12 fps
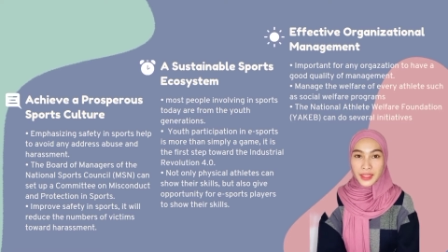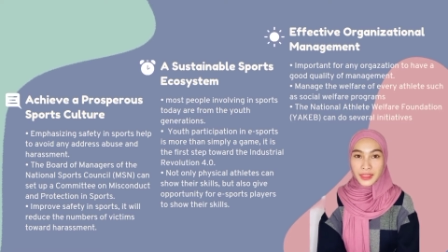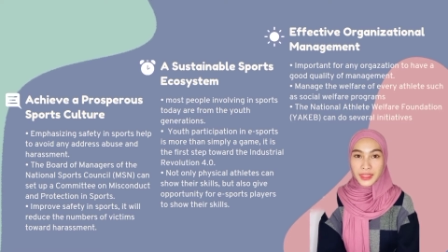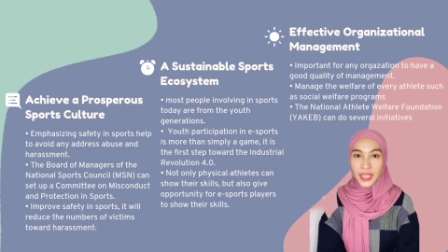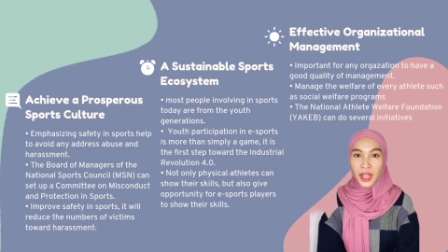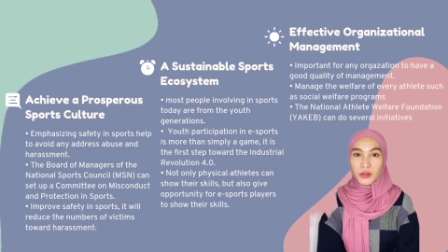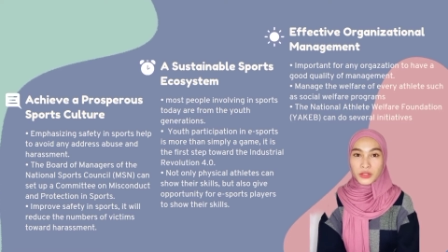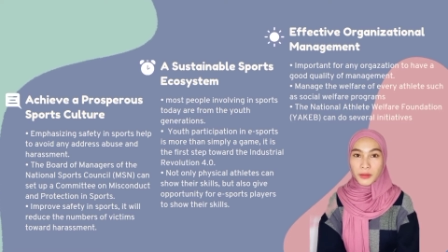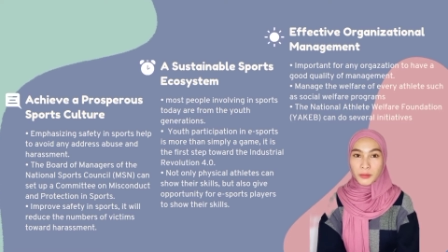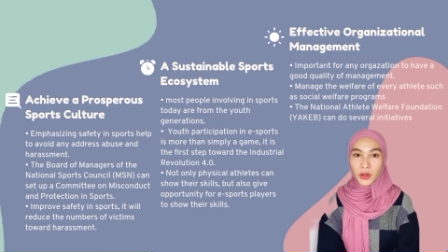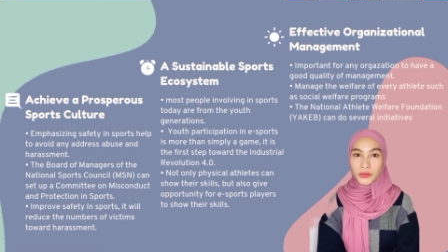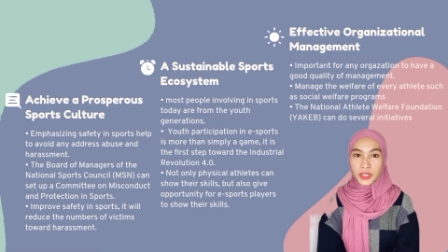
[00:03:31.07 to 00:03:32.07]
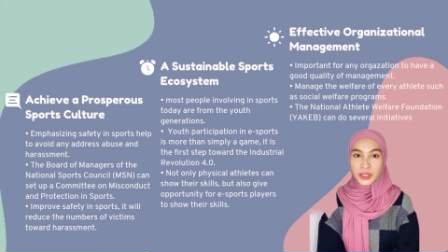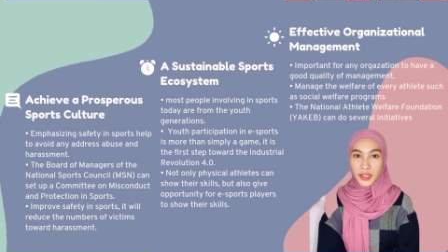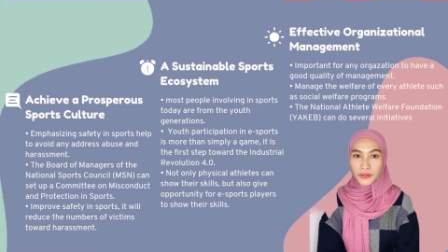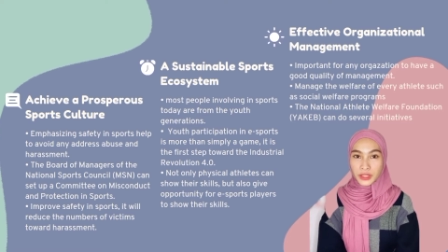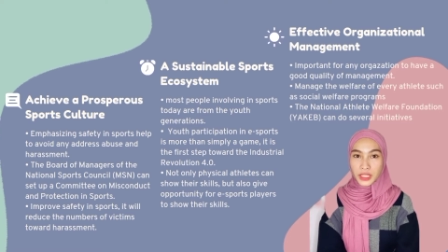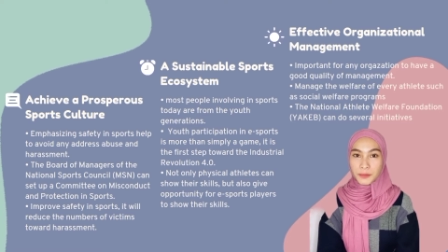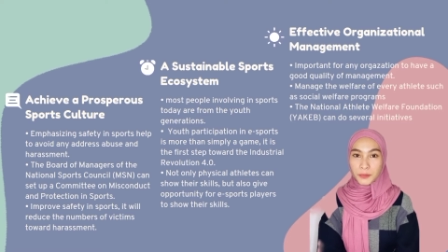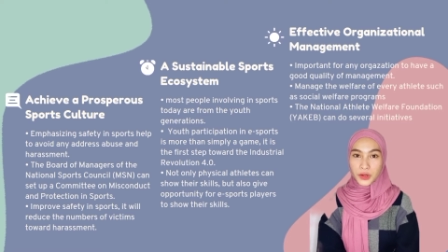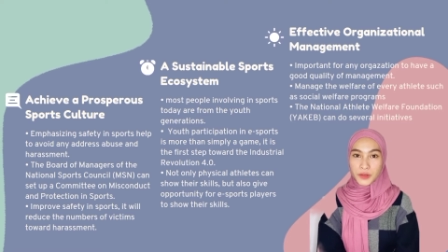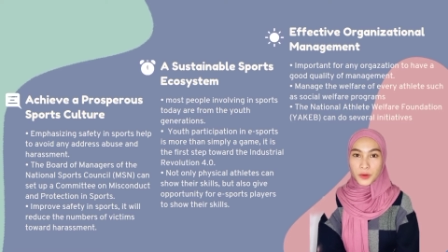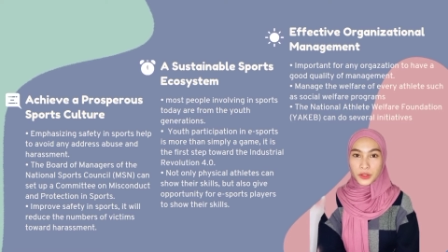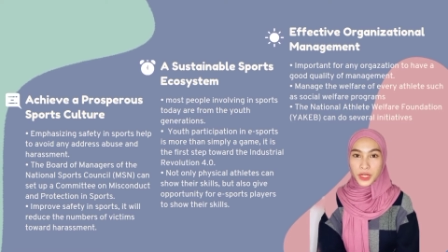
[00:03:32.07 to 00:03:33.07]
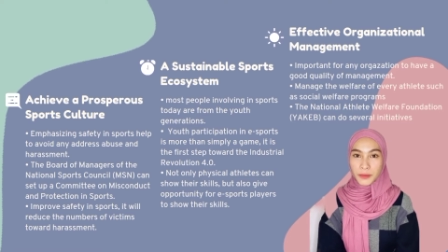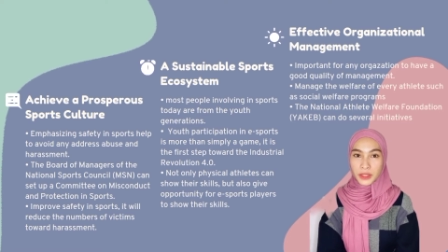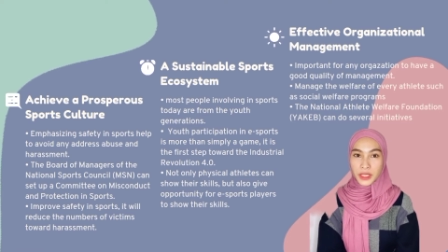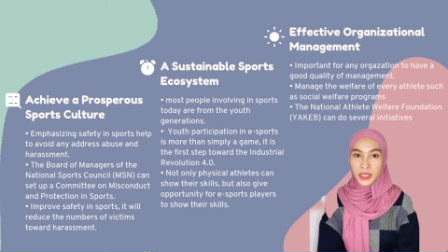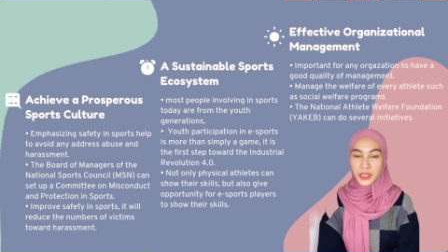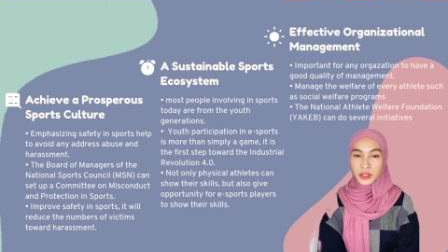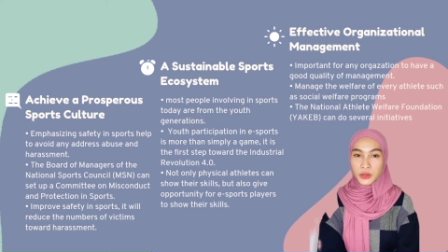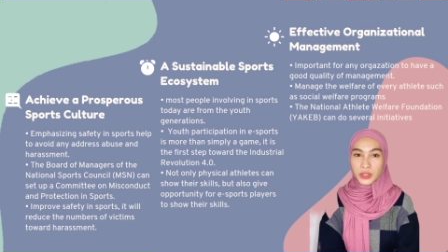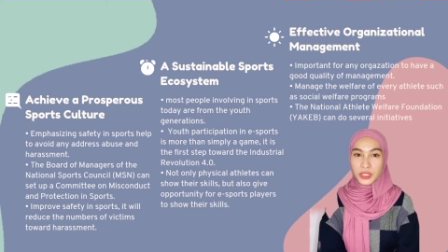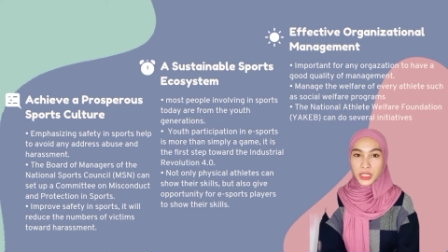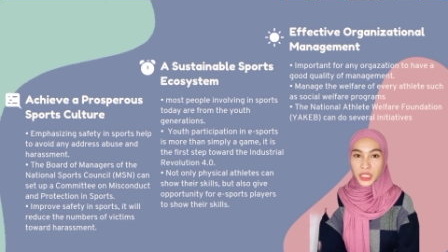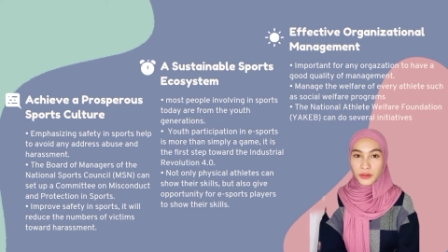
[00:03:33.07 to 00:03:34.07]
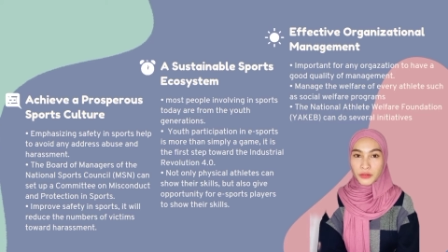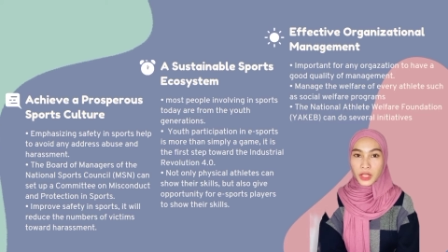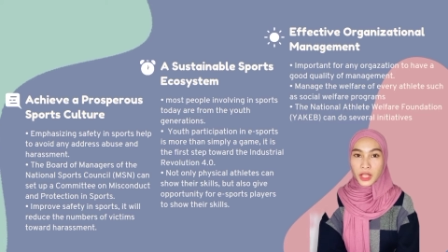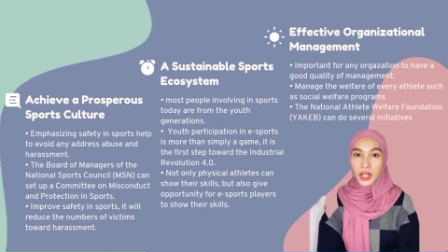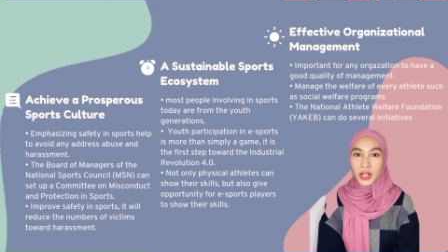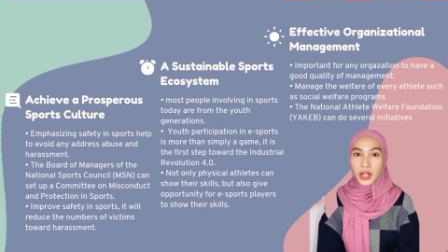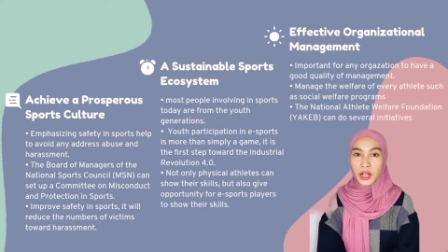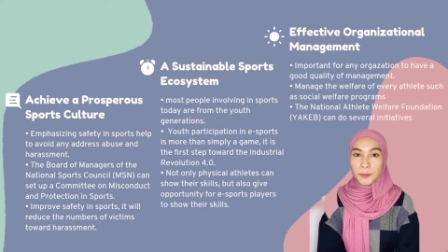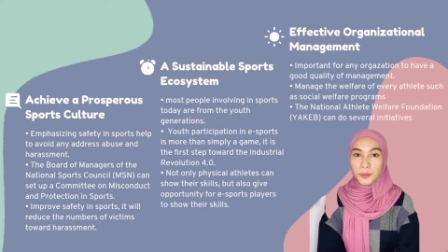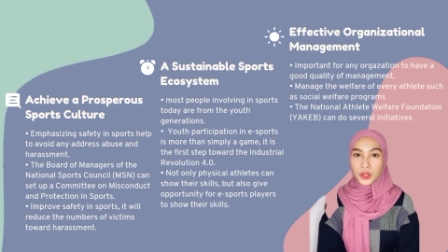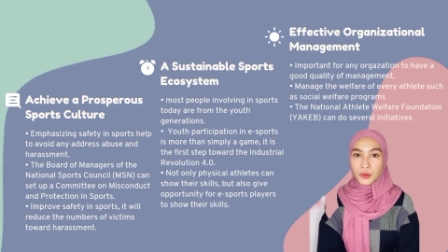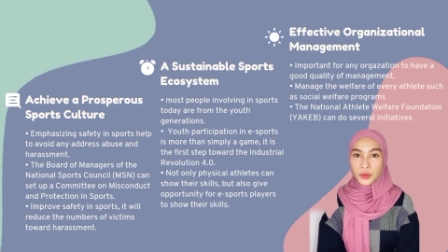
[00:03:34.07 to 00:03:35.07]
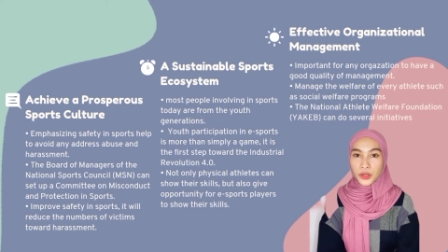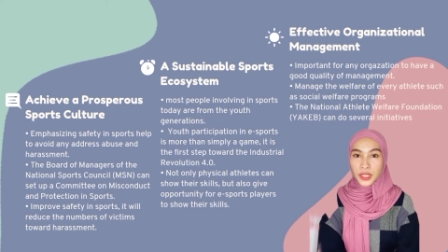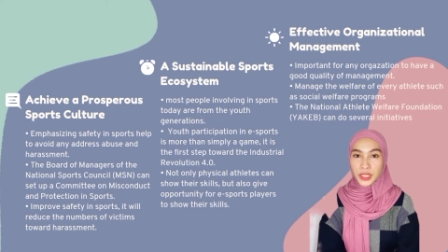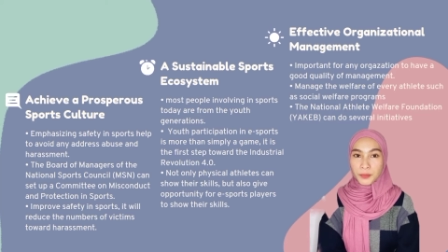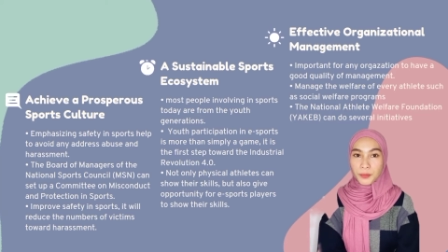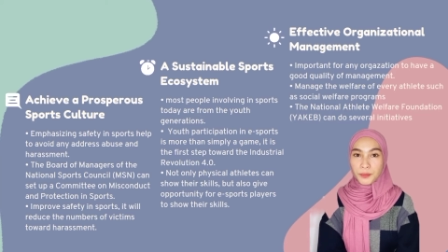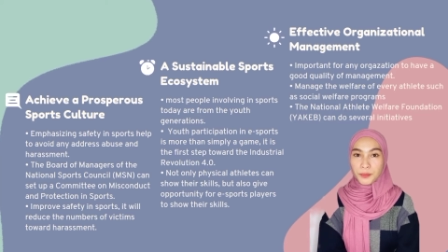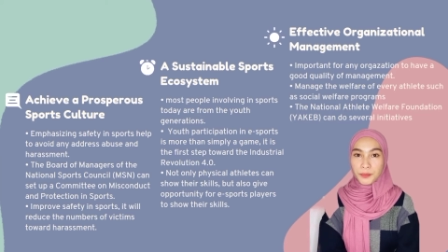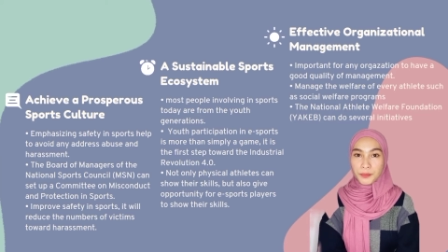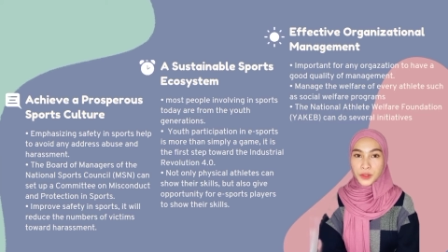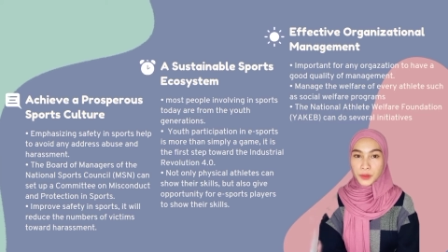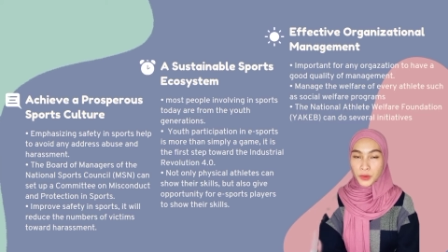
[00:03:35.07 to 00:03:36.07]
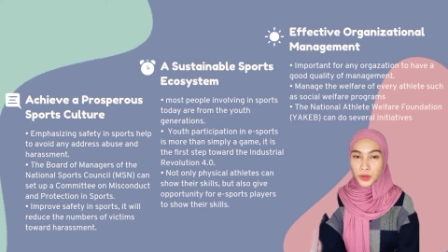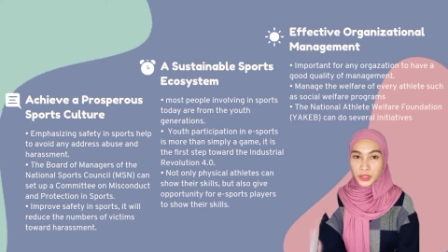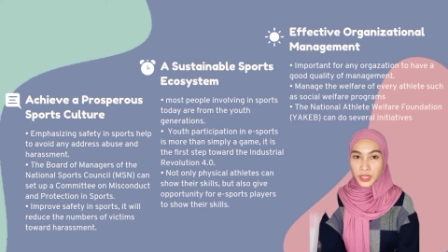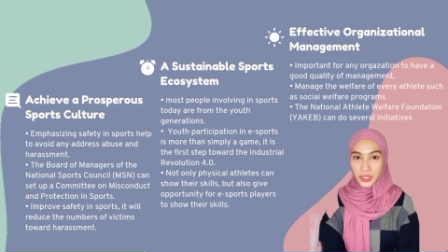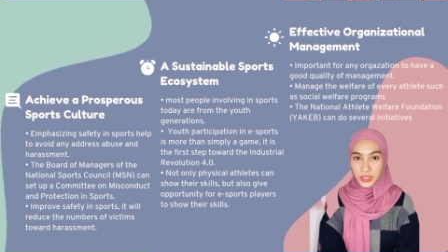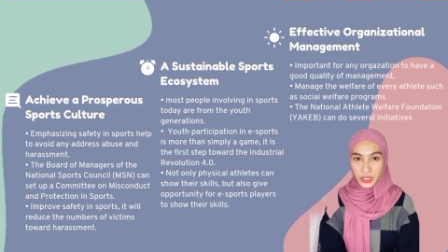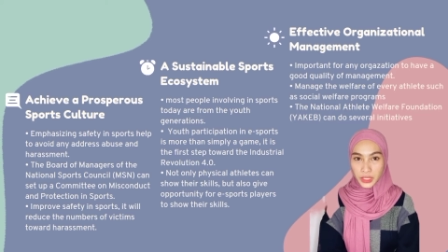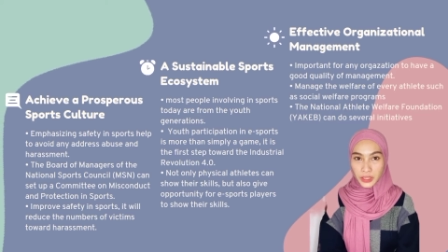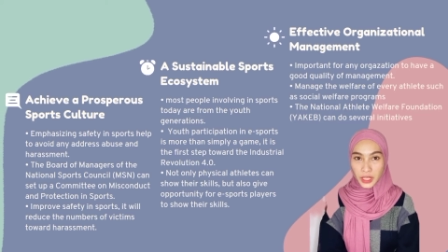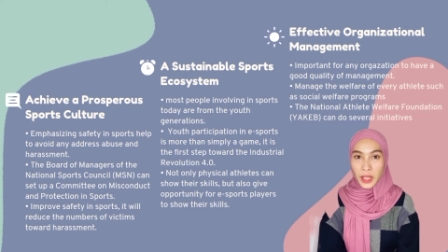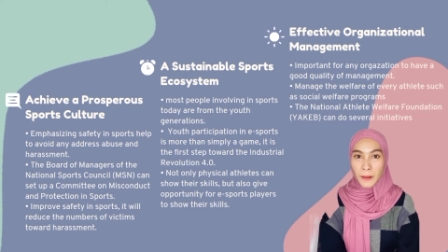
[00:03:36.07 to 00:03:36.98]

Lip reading: the outcome of the Safety Sport Program is to achieve a prosperous sport culture.